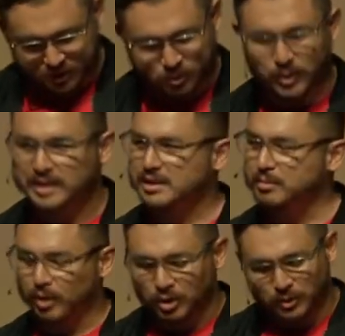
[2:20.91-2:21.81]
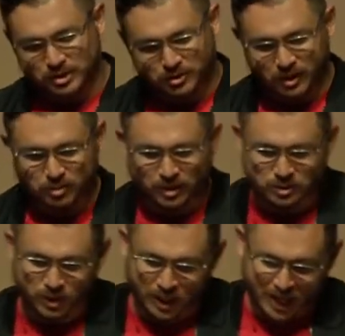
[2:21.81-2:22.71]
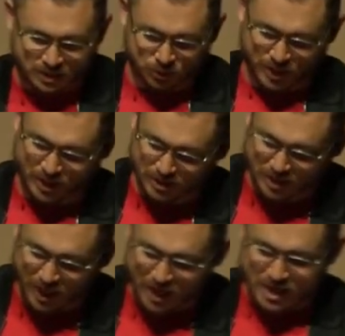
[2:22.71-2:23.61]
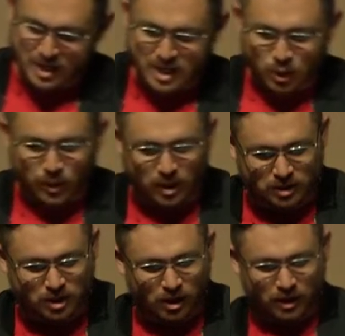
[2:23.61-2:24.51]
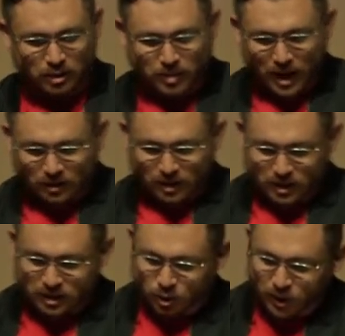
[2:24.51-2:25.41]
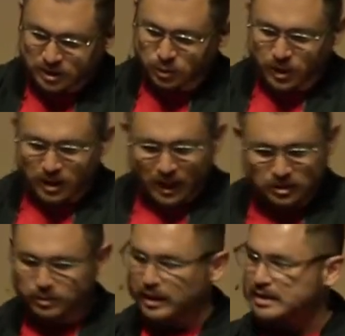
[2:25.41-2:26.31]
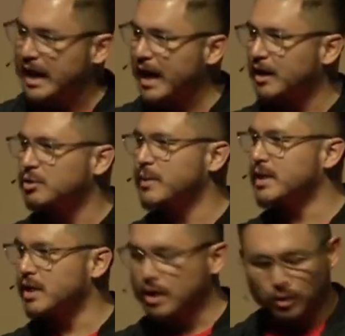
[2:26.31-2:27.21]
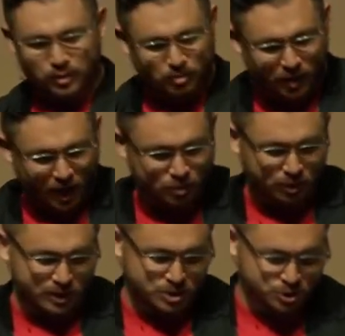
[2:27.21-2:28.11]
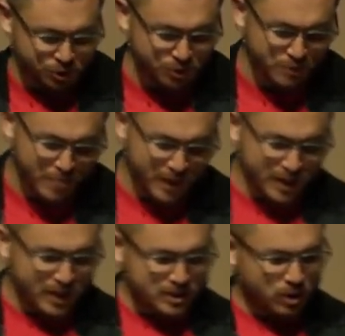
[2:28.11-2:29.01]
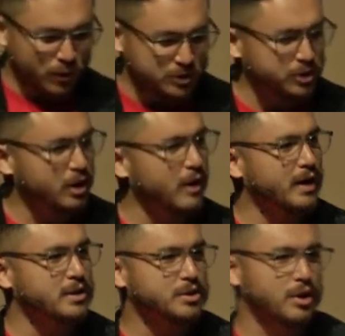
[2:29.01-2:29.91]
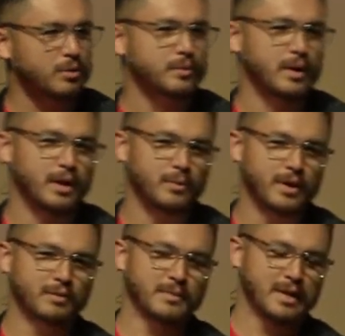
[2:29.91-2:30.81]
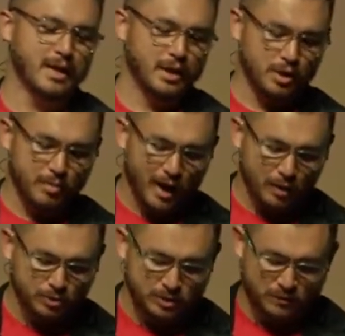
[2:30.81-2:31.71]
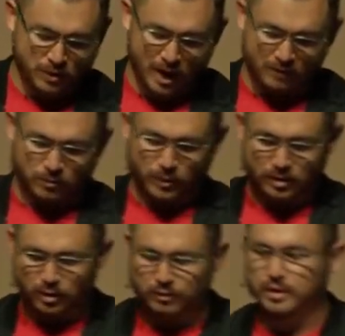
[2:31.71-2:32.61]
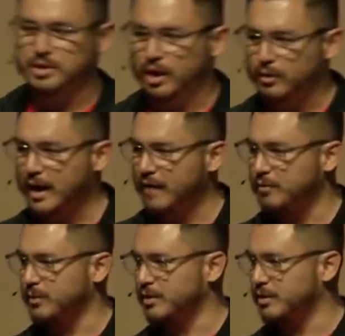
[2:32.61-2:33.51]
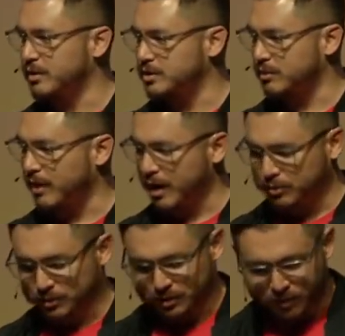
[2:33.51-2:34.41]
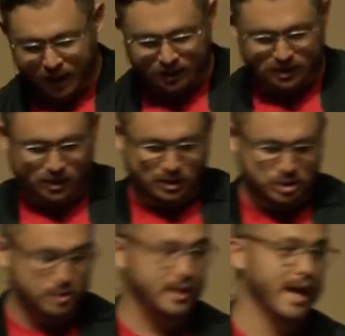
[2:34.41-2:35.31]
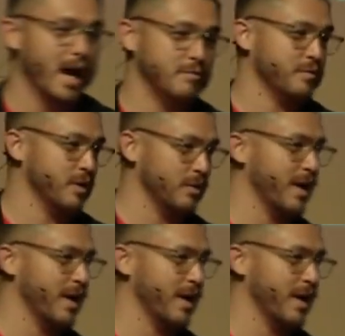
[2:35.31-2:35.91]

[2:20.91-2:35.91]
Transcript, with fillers: Wesley Bolden was incredible as well last week. And today, we are talking about, the question we are answering is, how do we know the Bible is true? So I want you to go ahead and turn with me in your Bibles if you have them with you. If you don't have them with you, there's a Bible on the back seat that you can have if you don't